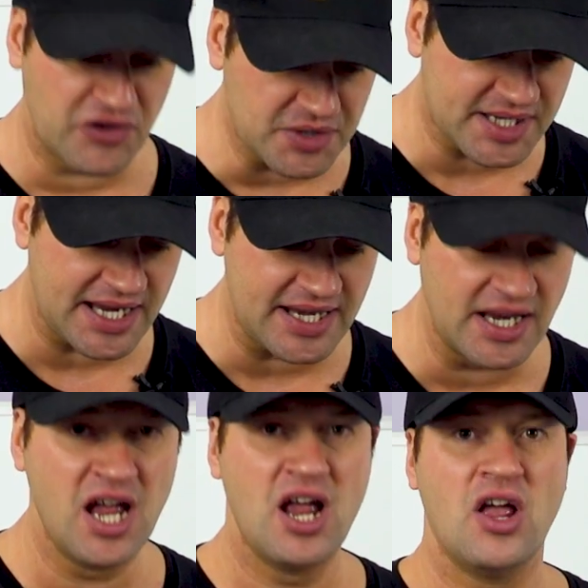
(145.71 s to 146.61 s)
you
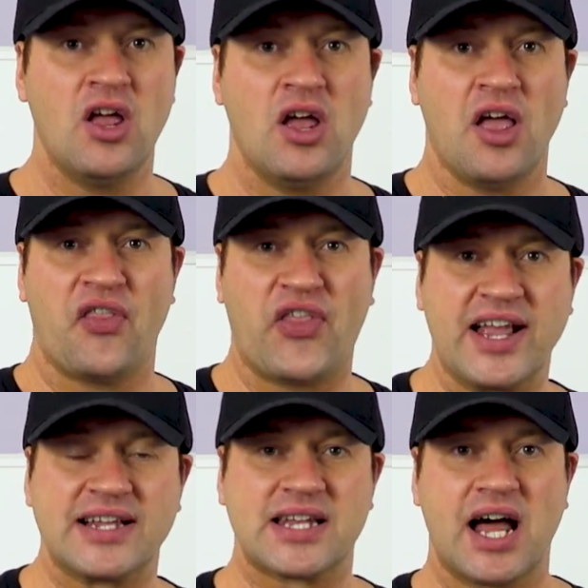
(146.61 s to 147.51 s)
seen
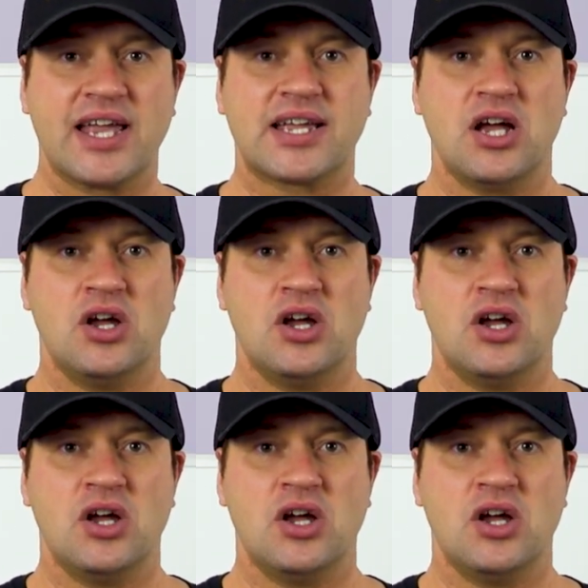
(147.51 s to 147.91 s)
things like